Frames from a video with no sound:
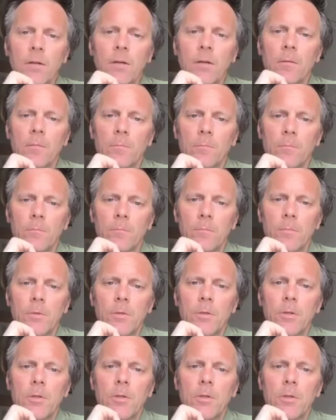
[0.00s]
as massive as
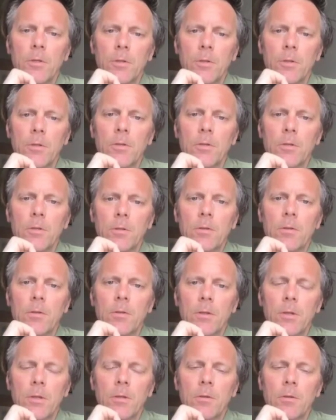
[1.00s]
Edinburgh,
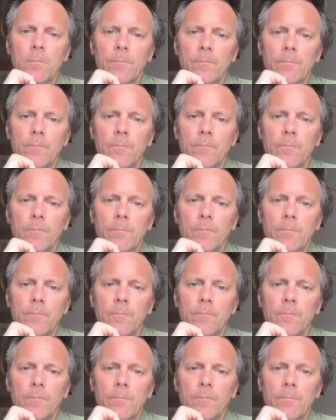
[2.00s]
but